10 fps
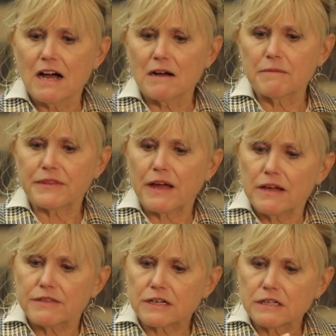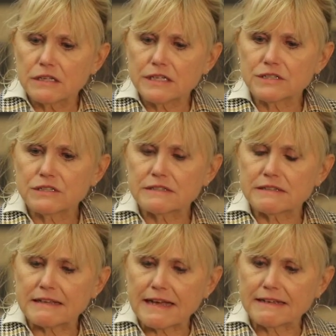The collisions
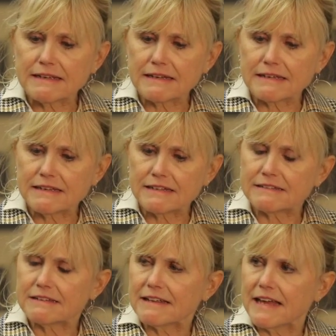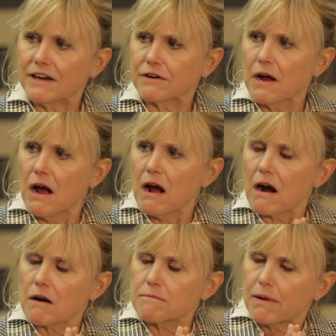and the hits to the head
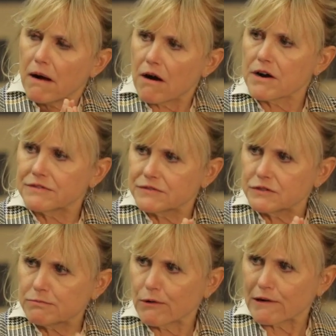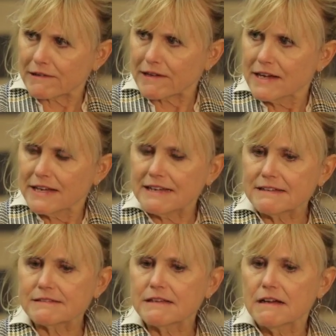are part of the sport.
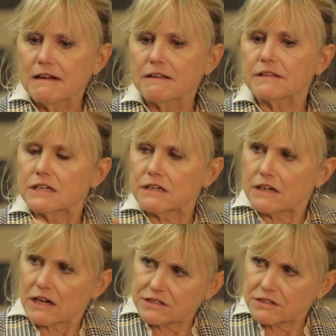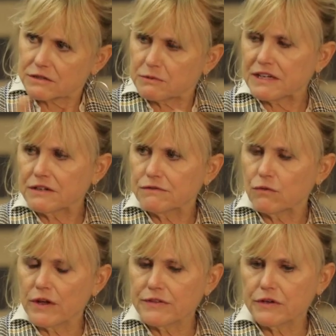It's the concussions, we can
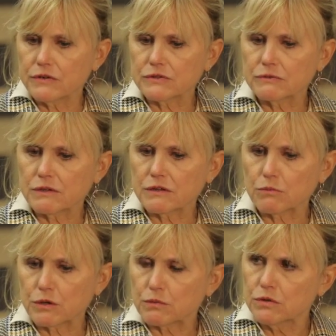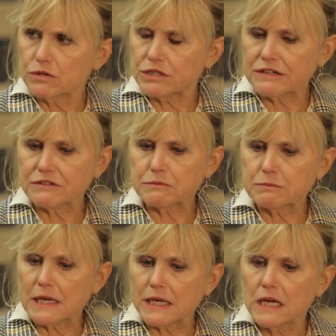avoid those with rule changes,
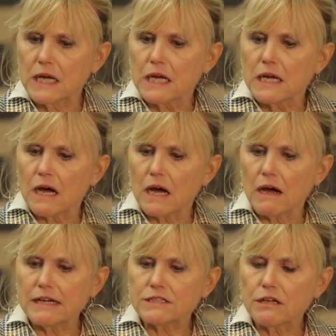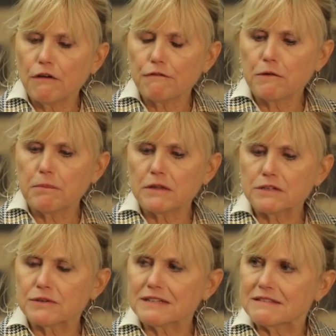but until football
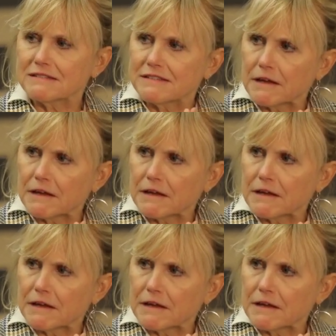addresses